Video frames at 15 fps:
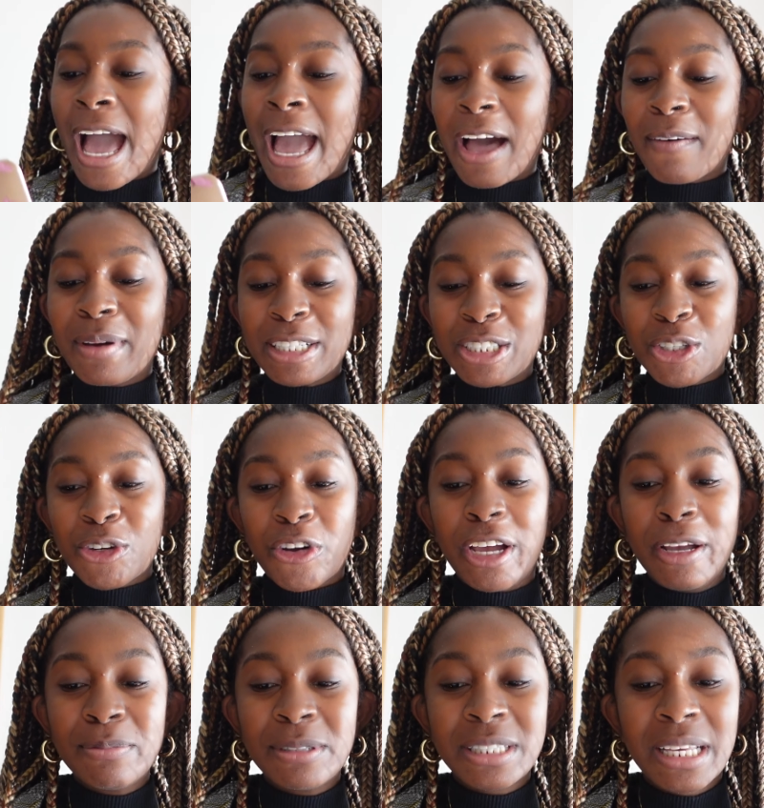I have my
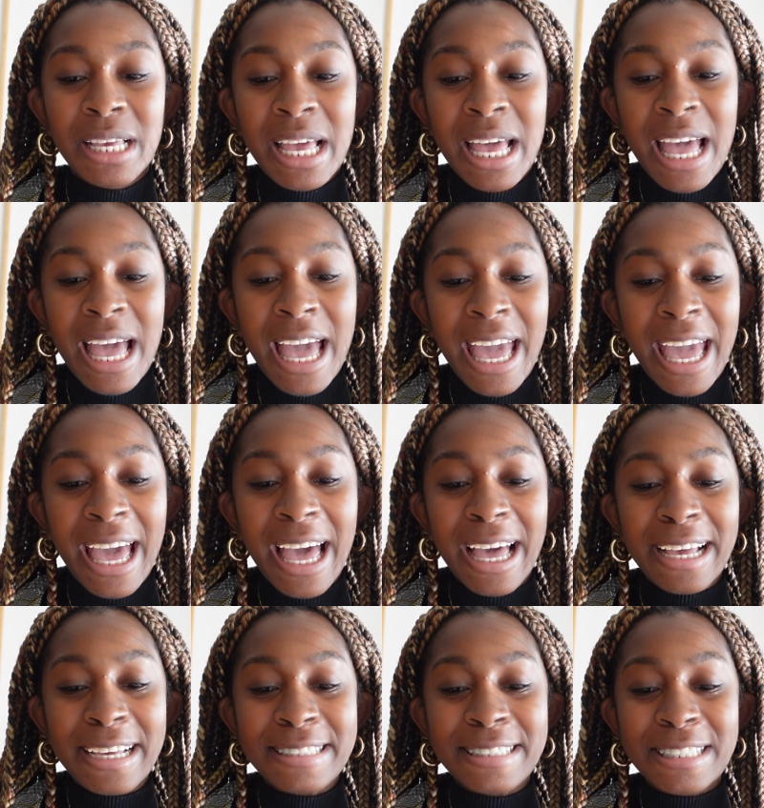script
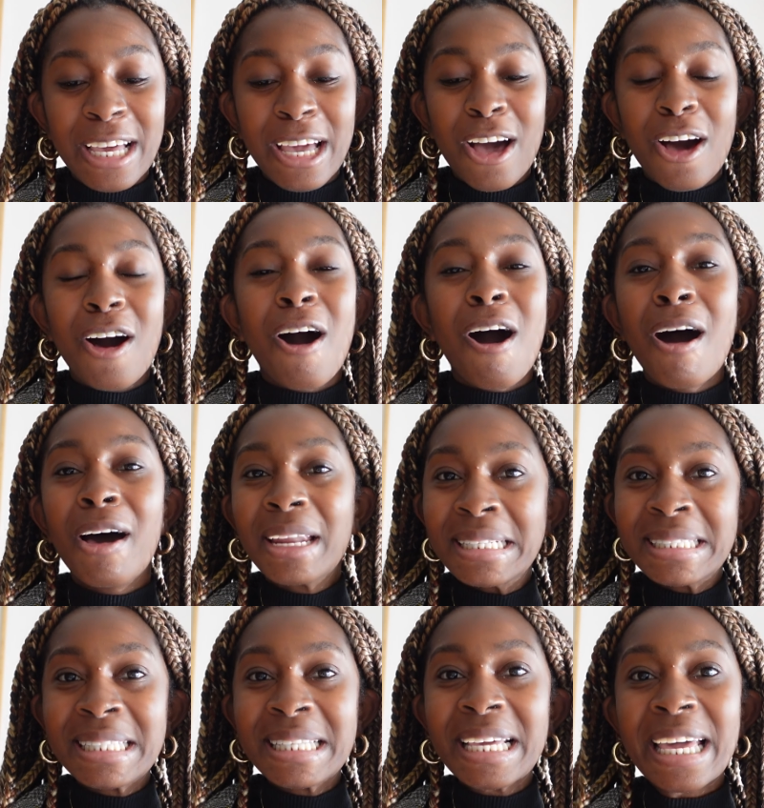and
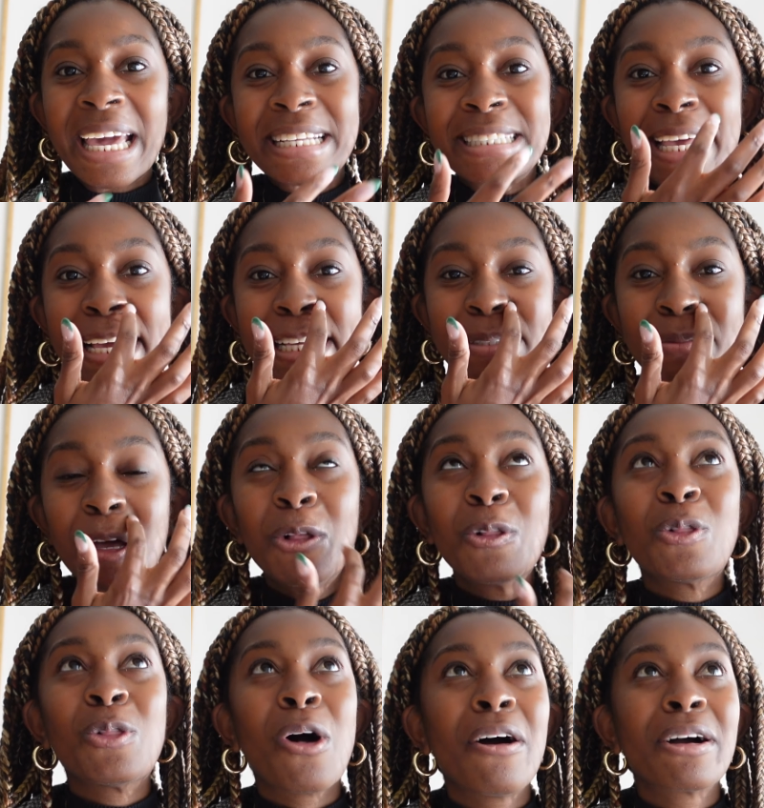honestly, it takes me
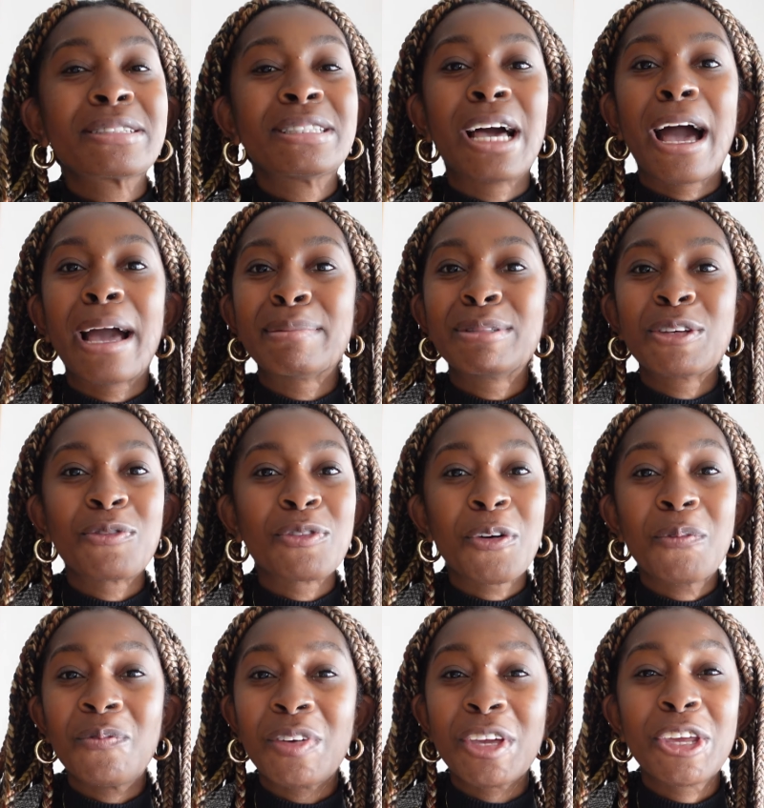a long time to
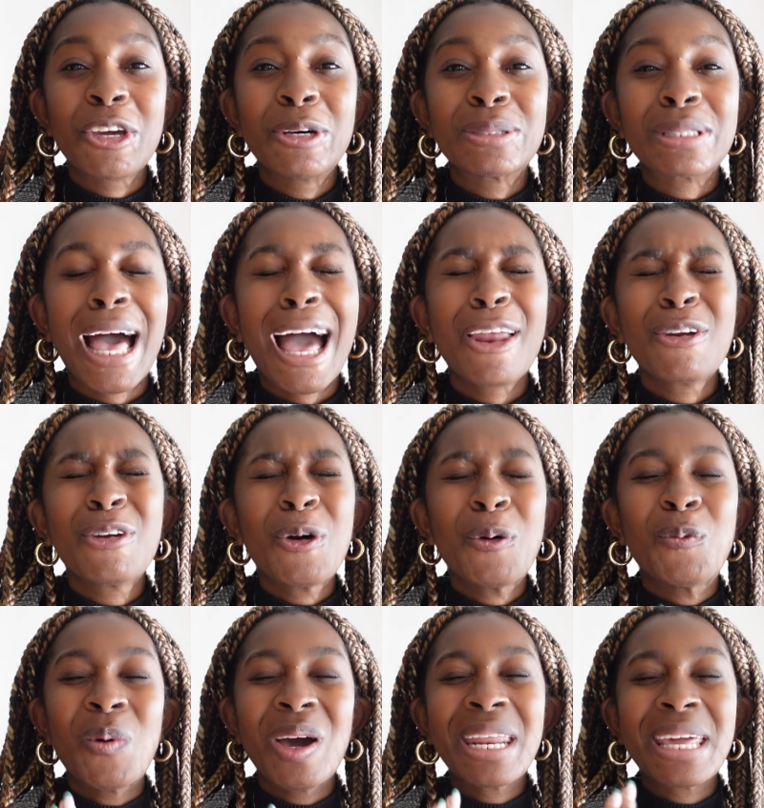film videos. I don't
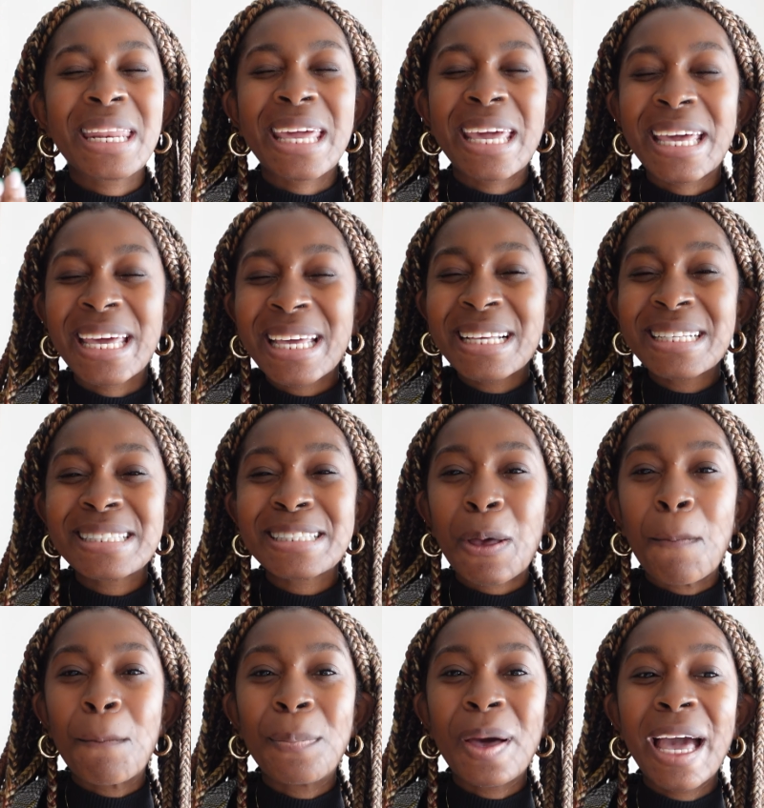know what it is,
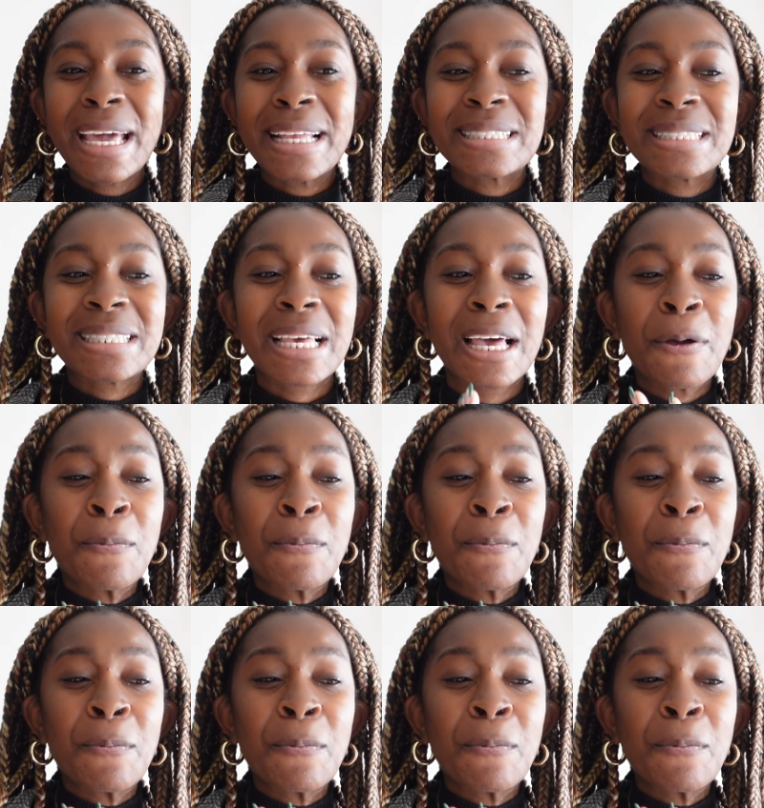but